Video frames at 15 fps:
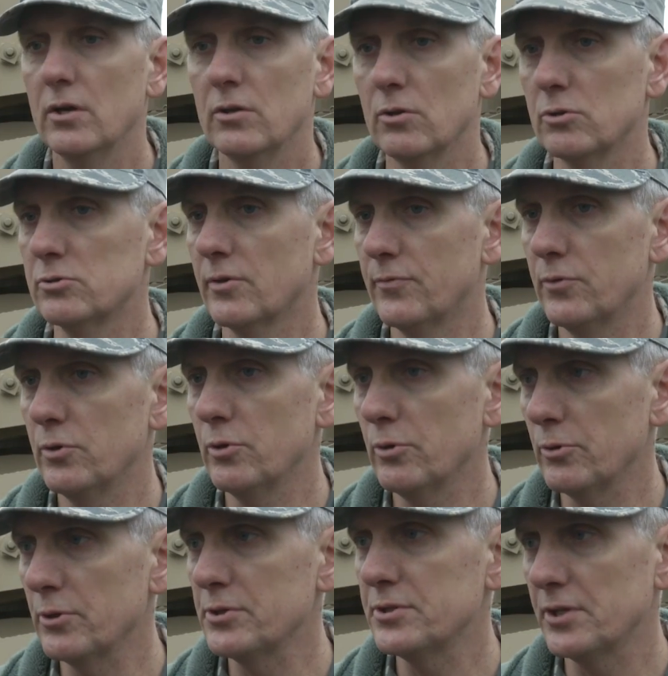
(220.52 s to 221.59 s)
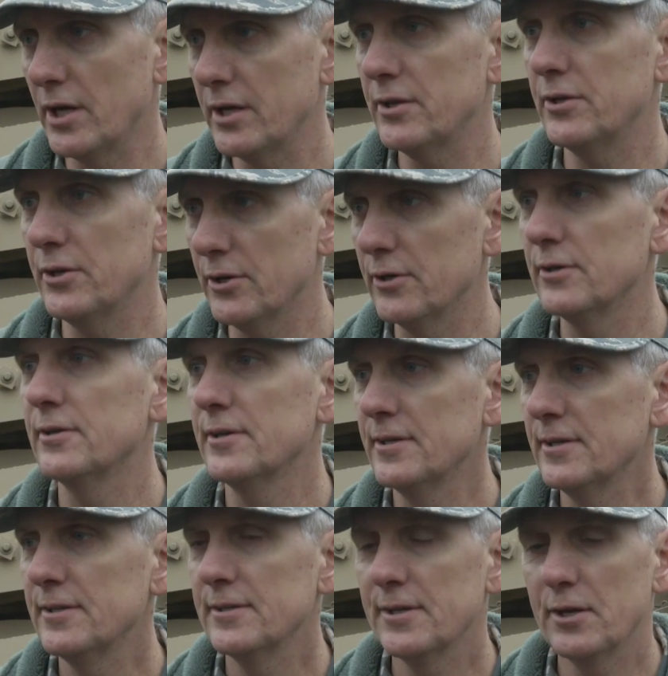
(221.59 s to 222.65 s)
Those of you who are assigned here,
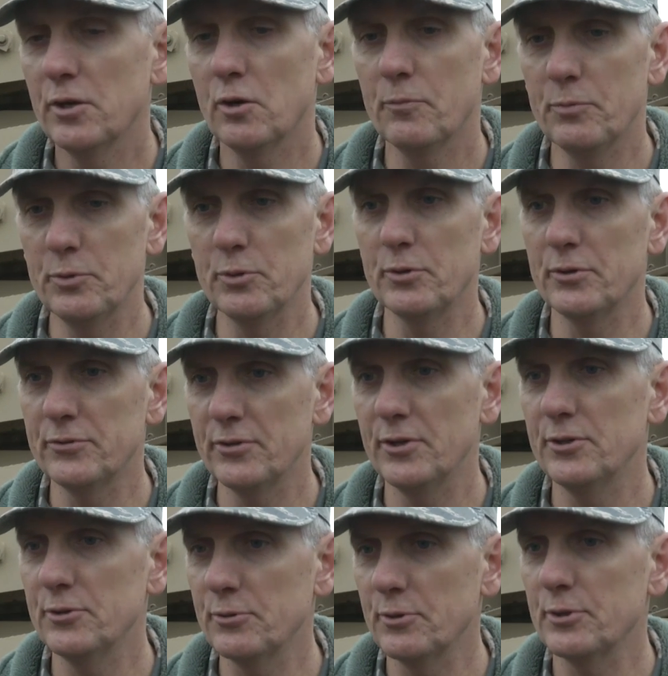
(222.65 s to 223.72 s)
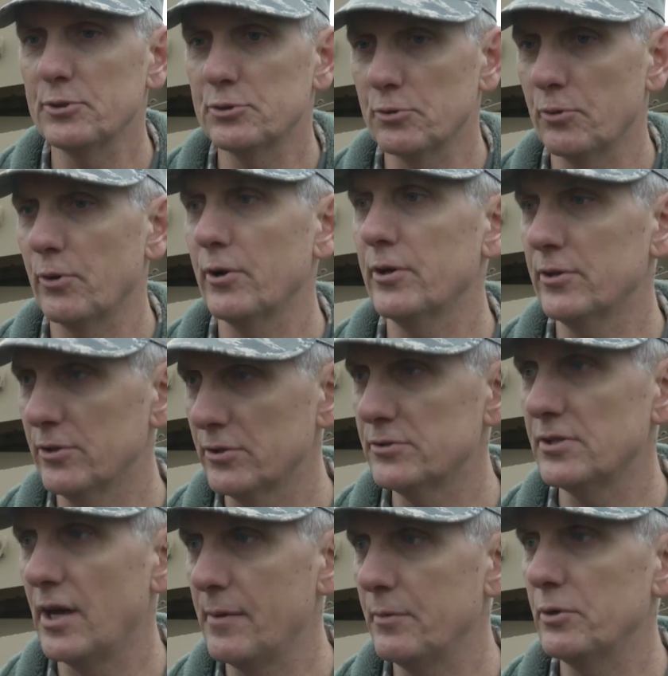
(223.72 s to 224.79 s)
I hope you continue to enjoy your
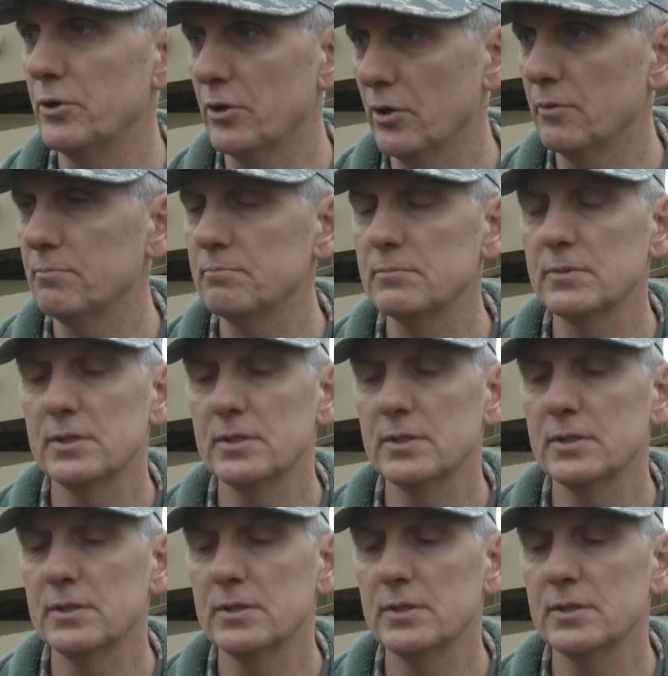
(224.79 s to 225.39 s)
time in Europe.